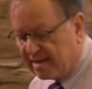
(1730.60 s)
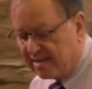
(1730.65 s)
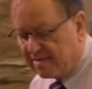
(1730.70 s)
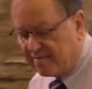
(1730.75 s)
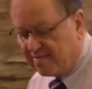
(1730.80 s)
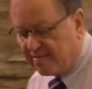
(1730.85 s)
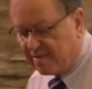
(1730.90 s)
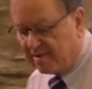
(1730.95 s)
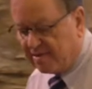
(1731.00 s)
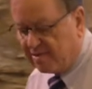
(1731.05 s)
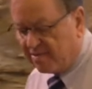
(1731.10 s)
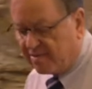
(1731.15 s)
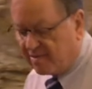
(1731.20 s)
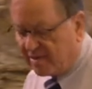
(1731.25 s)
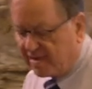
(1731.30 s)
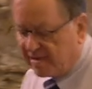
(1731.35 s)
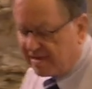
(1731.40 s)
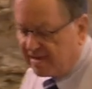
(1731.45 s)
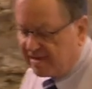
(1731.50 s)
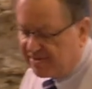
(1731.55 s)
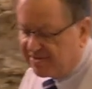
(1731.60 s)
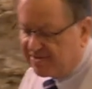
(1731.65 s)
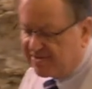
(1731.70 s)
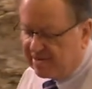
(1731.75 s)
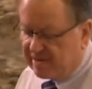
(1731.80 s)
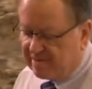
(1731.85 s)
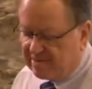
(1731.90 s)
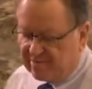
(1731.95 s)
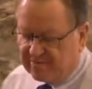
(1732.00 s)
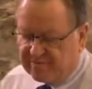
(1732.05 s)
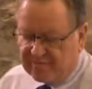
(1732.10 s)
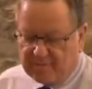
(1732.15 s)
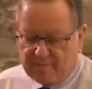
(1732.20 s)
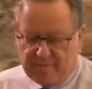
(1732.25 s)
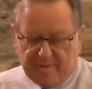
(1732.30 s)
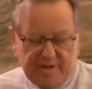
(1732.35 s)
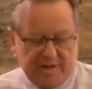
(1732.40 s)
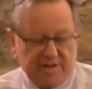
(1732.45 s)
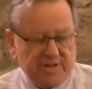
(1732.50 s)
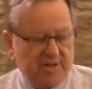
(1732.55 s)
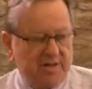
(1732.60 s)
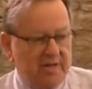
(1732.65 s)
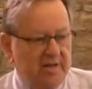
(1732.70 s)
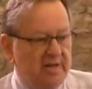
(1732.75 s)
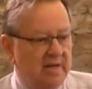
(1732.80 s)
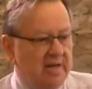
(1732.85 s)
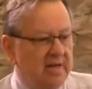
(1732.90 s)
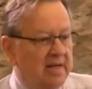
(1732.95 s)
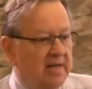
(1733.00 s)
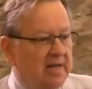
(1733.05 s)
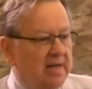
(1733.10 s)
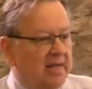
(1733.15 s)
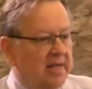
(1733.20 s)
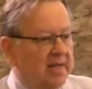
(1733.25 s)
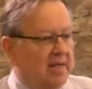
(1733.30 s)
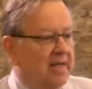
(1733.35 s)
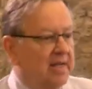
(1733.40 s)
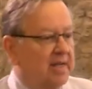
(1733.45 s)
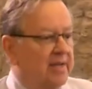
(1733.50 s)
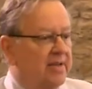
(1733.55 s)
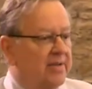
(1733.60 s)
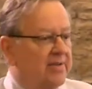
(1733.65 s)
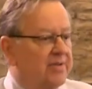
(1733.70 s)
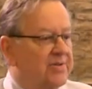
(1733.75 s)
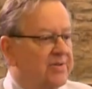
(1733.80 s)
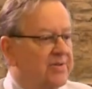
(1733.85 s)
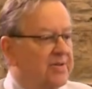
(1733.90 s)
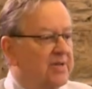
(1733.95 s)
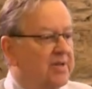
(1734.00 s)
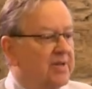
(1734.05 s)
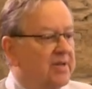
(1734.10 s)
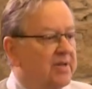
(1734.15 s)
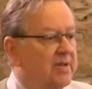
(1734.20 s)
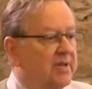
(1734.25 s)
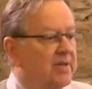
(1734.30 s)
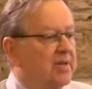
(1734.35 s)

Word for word: that well-organized tribal formation is,